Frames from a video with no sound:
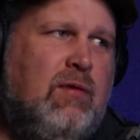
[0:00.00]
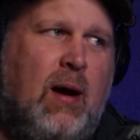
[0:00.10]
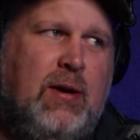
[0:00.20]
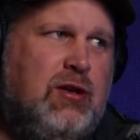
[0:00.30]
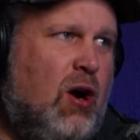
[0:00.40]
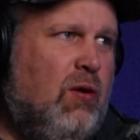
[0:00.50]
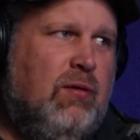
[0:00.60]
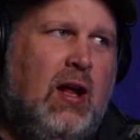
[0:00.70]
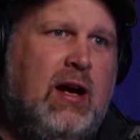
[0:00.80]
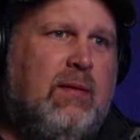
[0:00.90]
I mean,
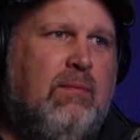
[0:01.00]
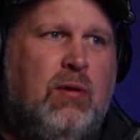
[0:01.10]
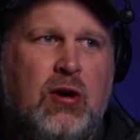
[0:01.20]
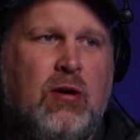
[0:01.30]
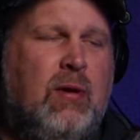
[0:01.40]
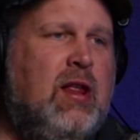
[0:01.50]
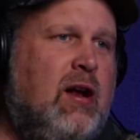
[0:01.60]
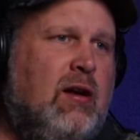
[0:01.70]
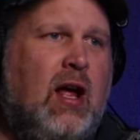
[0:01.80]
don't boom and then